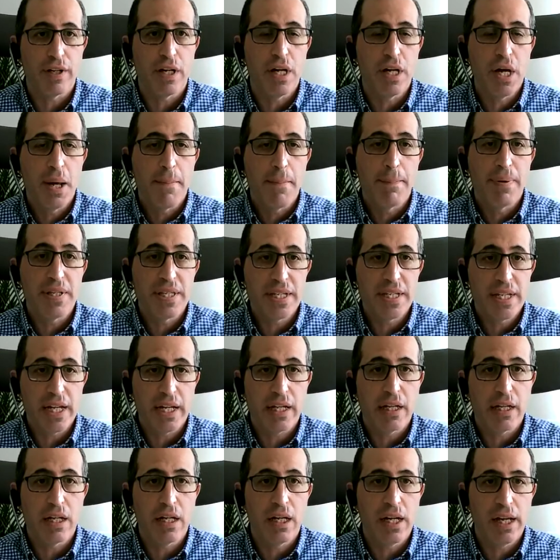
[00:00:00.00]

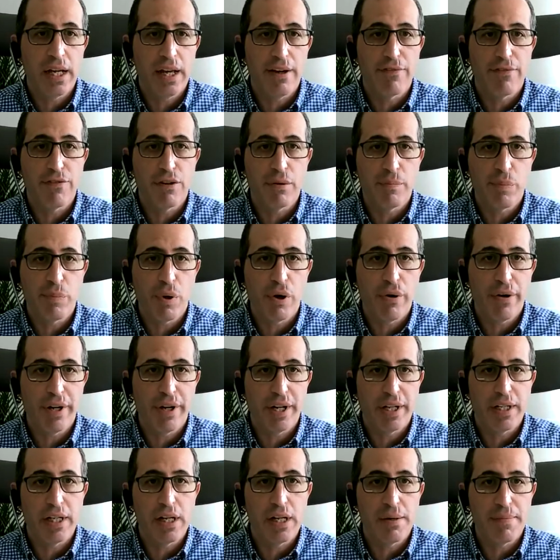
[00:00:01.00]
particularly if you're borrowing in a
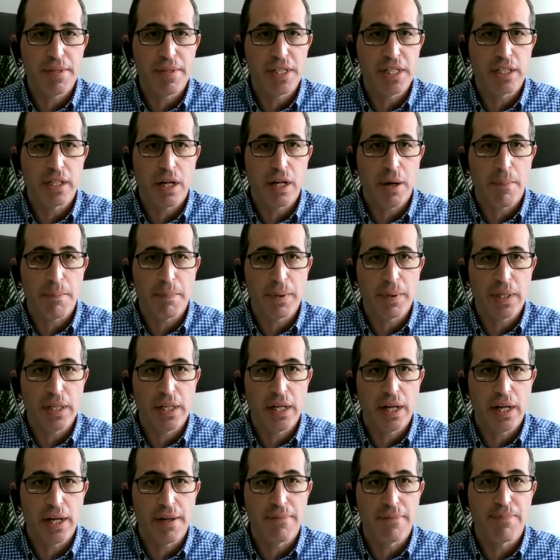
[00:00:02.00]
limited company
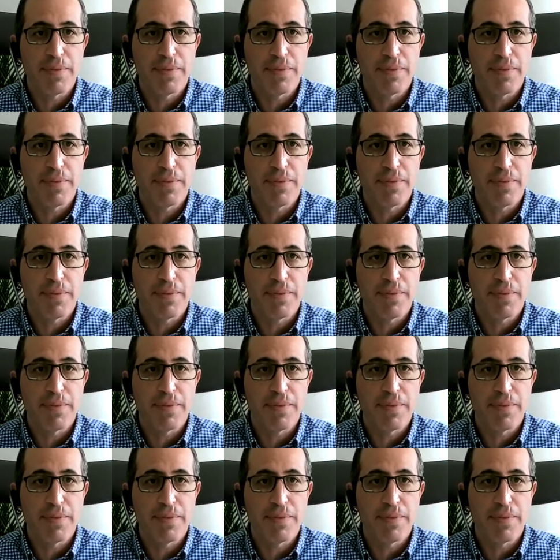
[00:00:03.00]
name.